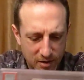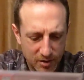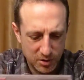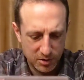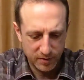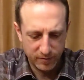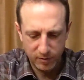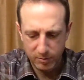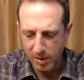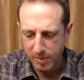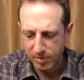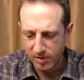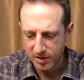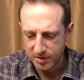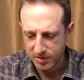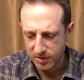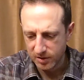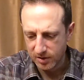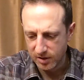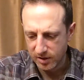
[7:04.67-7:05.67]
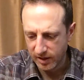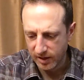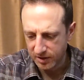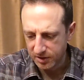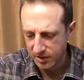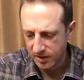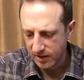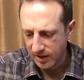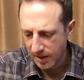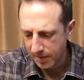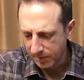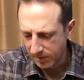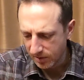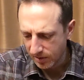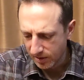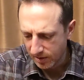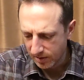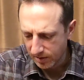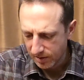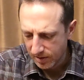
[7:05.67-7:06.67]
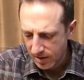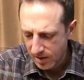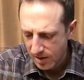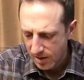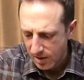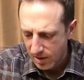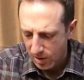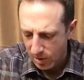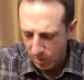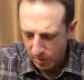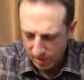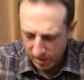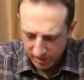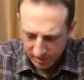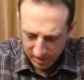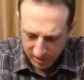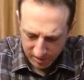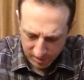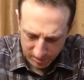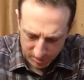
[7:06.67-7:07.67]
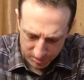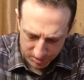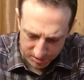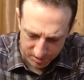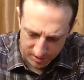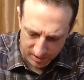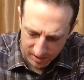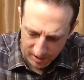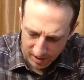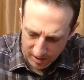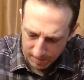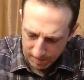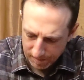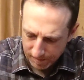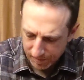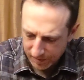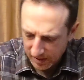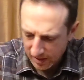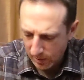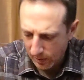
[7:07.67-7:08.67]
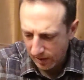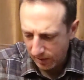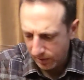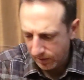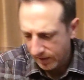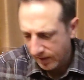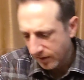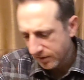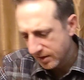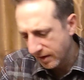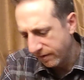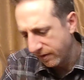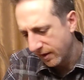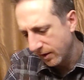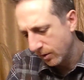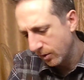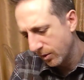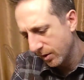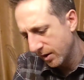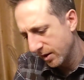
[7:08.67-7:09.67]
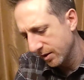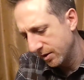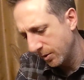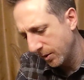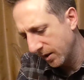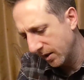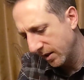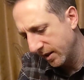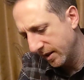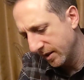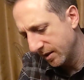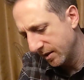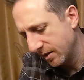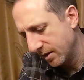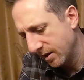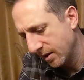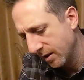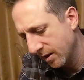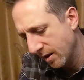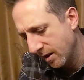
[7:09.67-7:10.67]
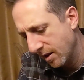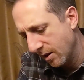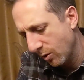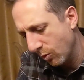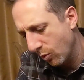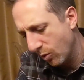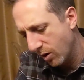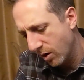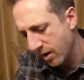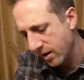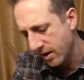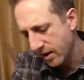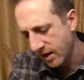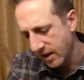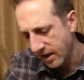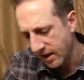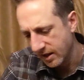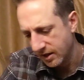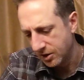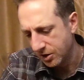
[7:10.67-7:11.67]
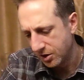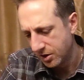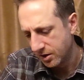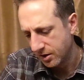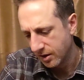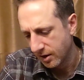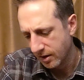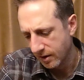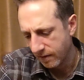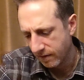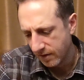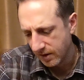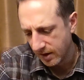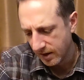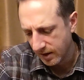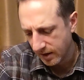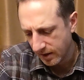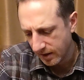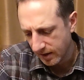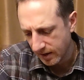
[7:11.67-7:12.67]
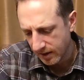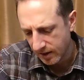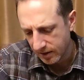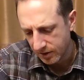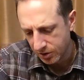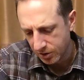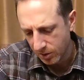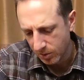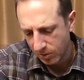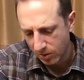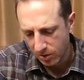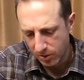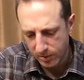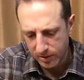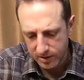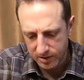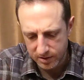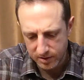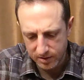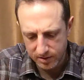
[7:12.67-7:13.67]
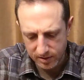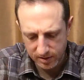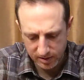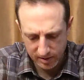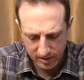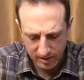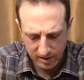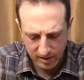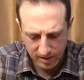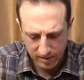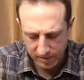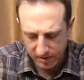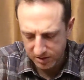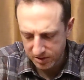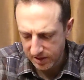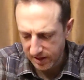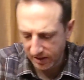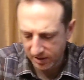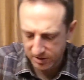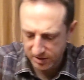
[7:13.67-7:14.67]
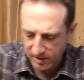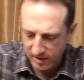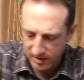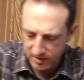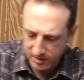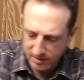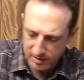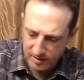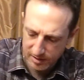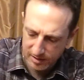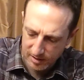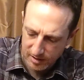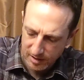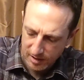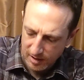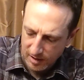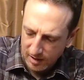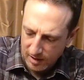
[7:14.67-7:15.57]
those are for my personal collection. I'm gonna hold on to those. I'll definitely hold on to at least one each of the Joe Louis, the Jack Johnson,